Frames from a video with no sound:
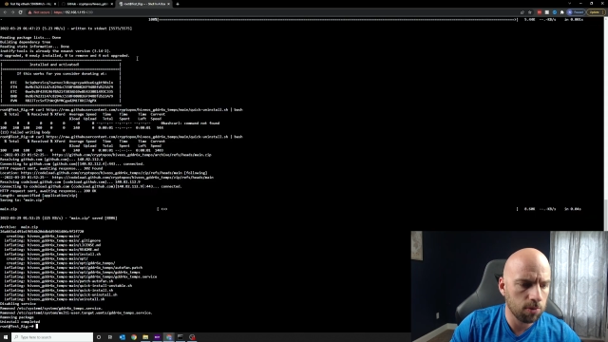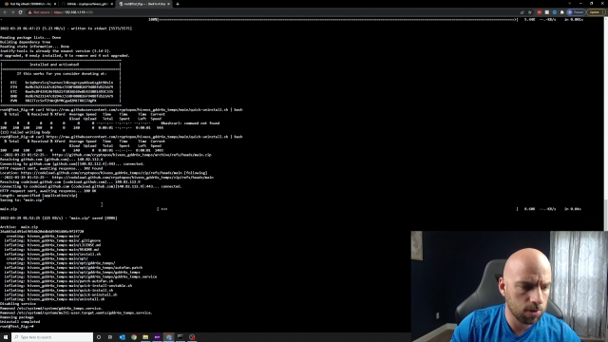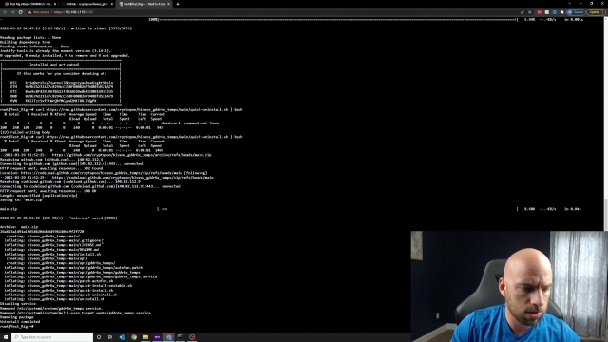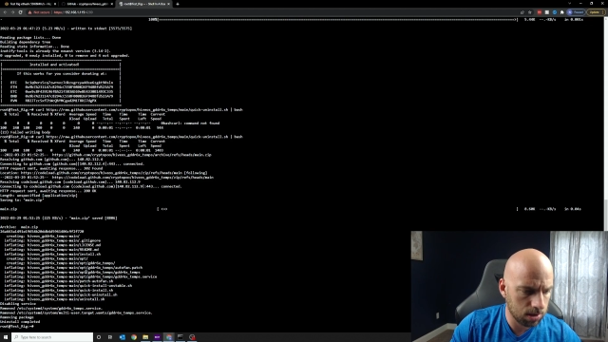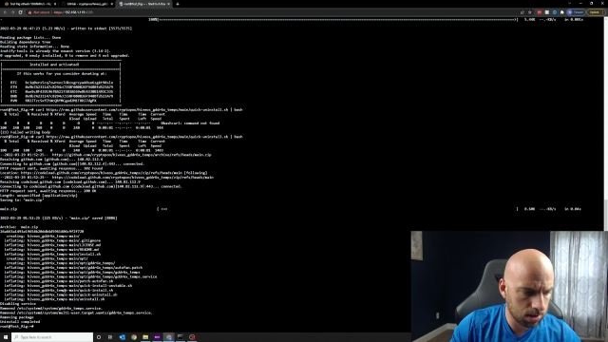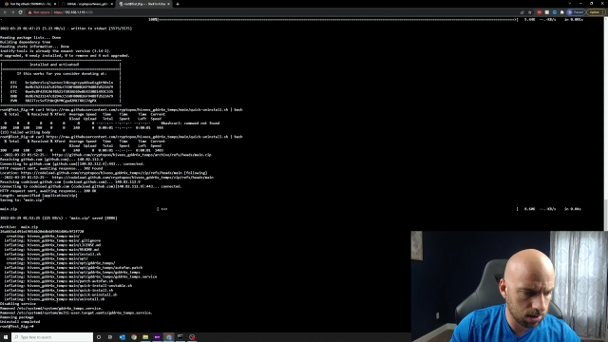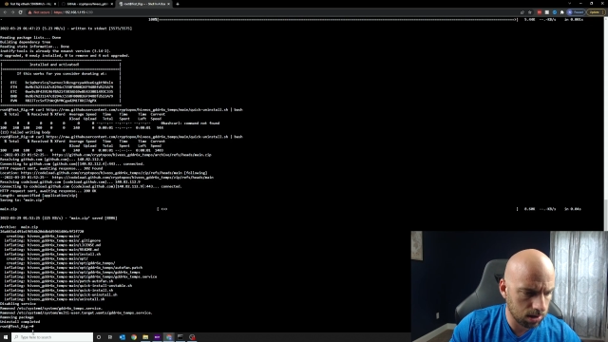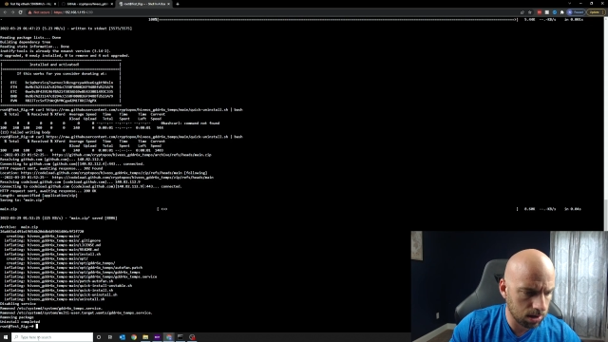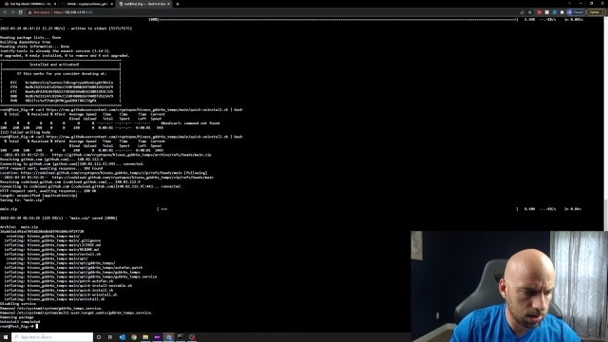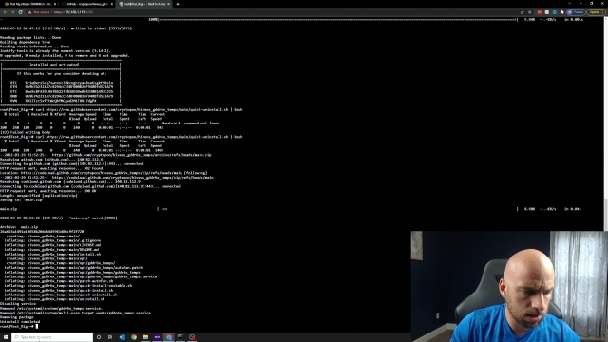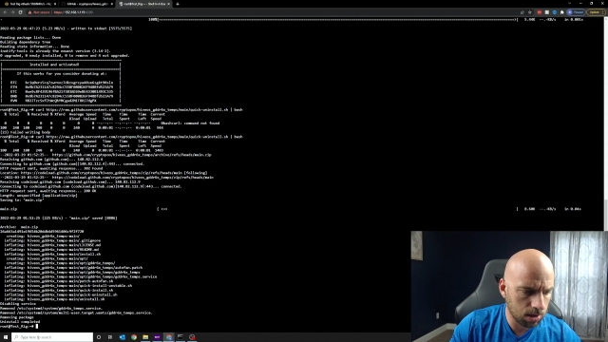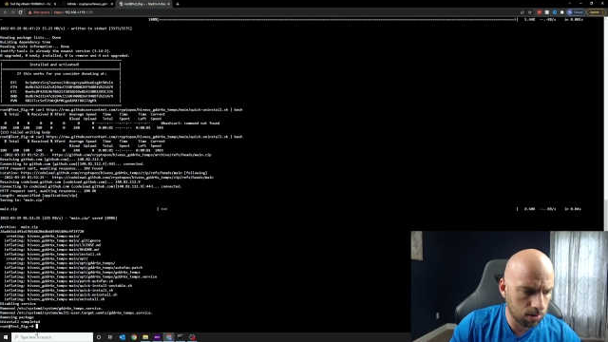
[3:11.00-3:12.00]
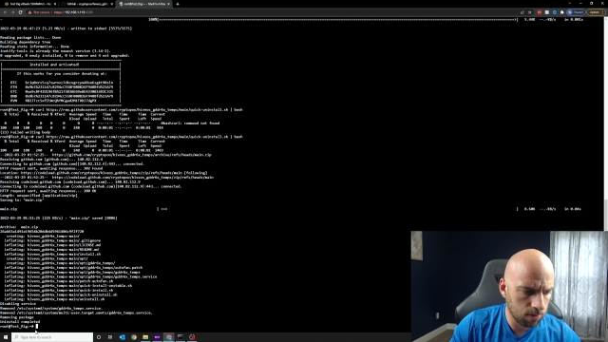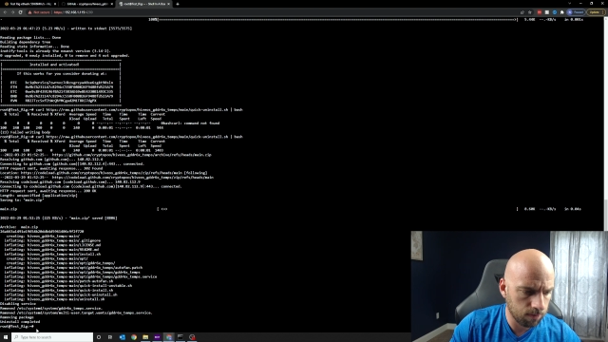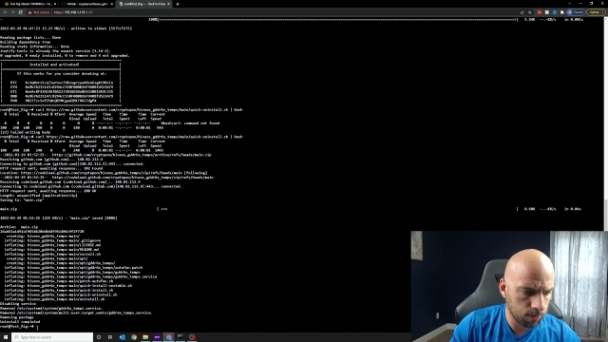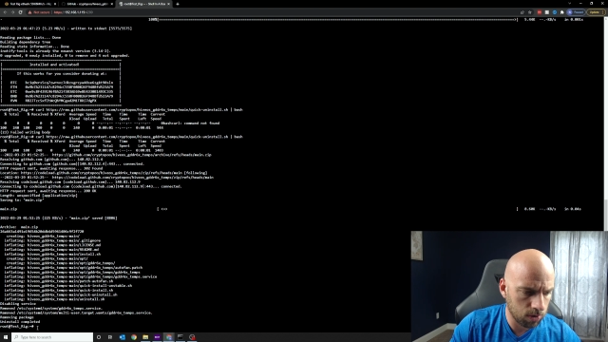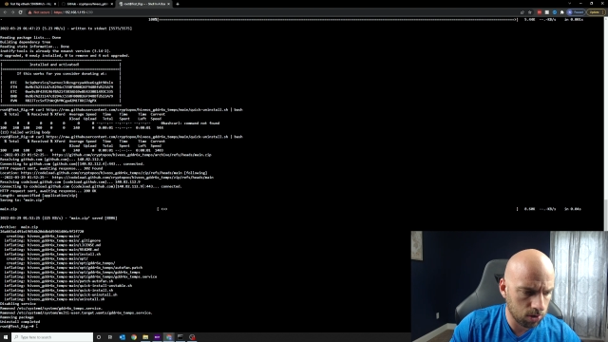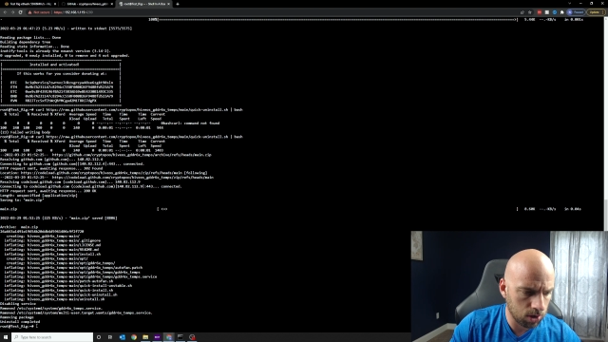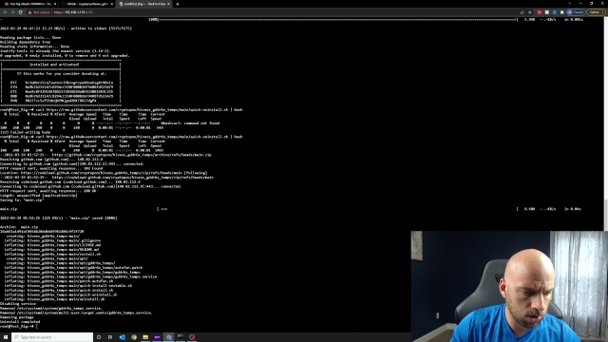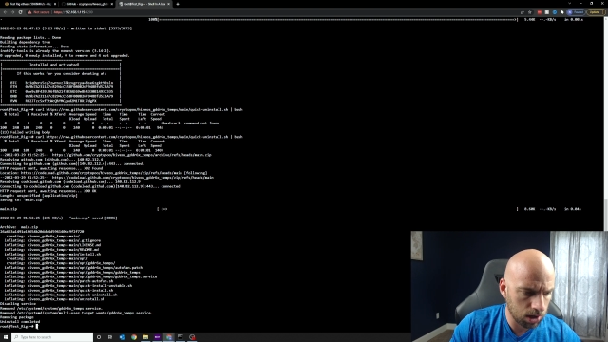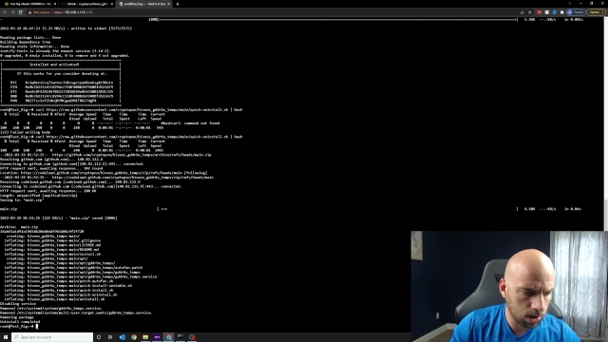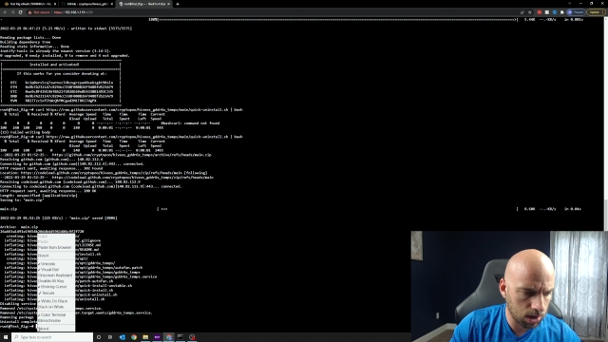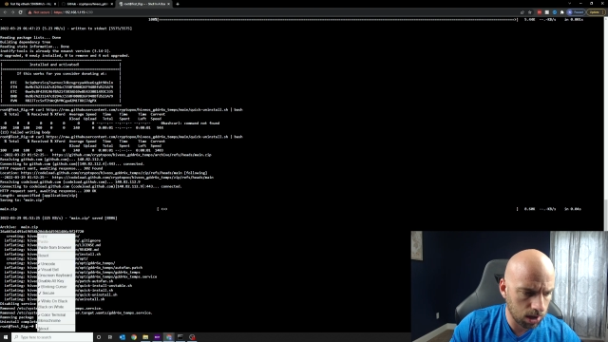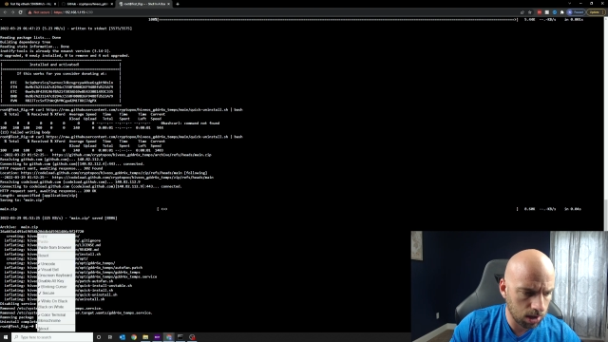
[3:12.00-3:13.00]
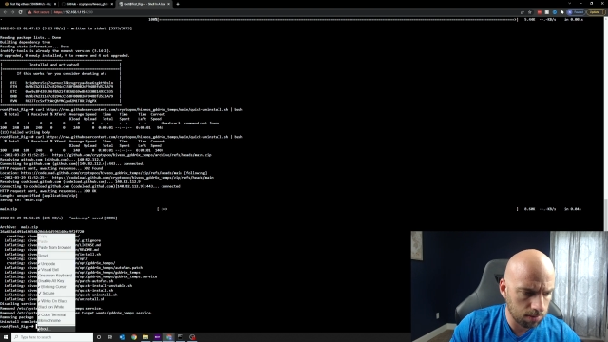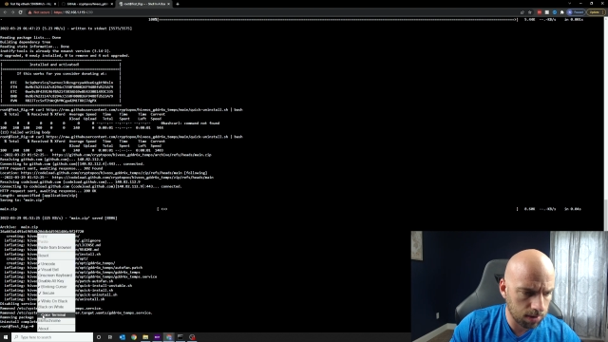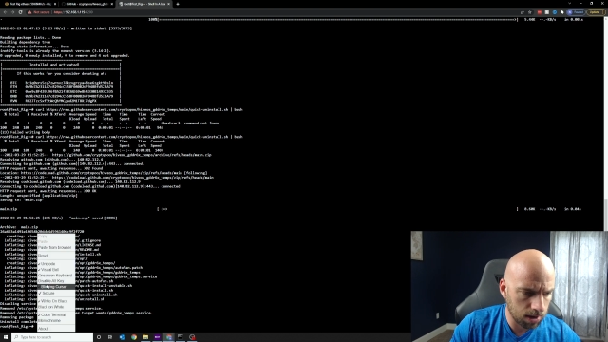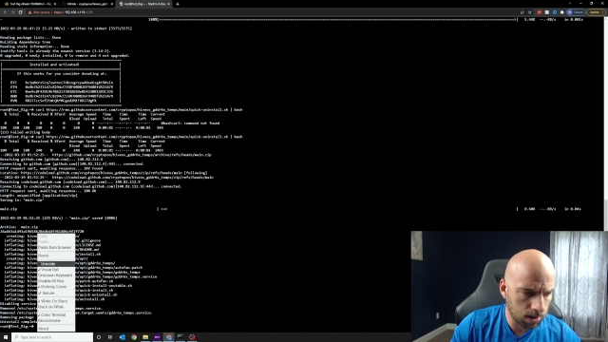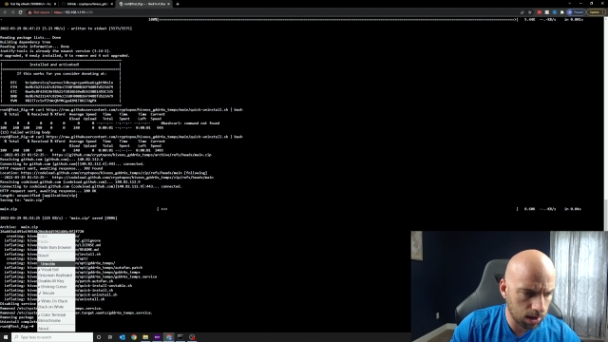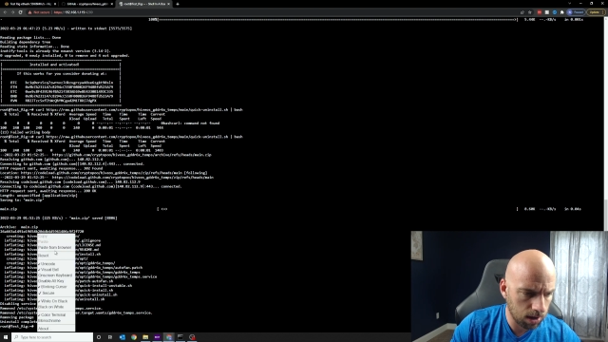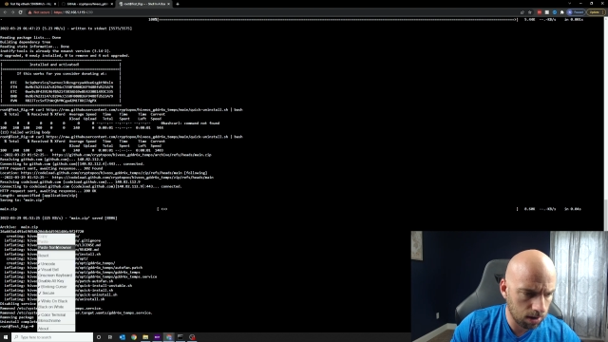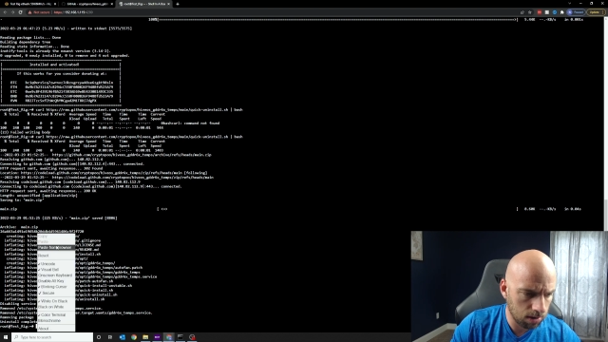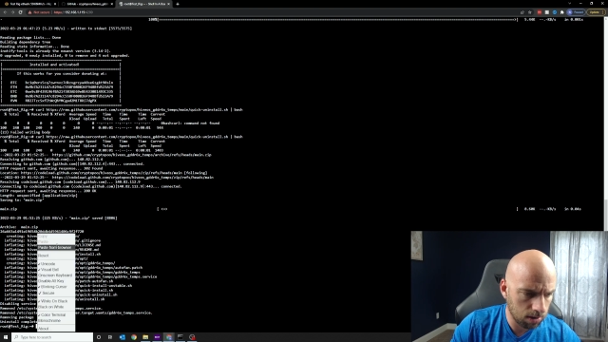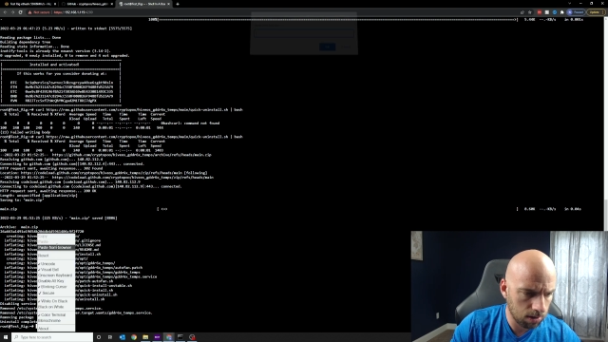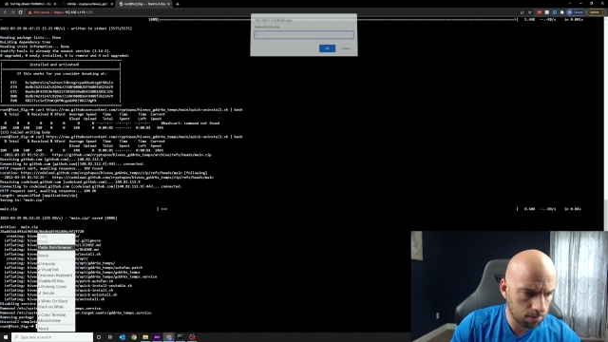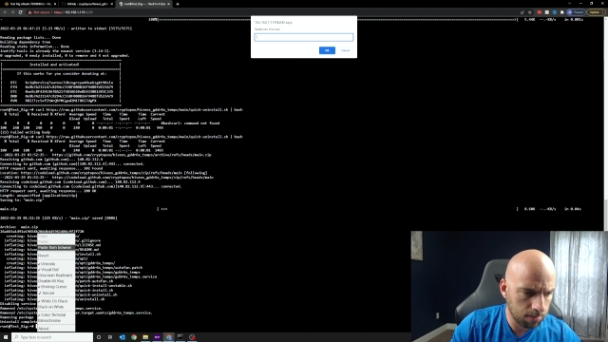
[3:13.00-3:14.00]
what this is going to do. So you're going to come down here,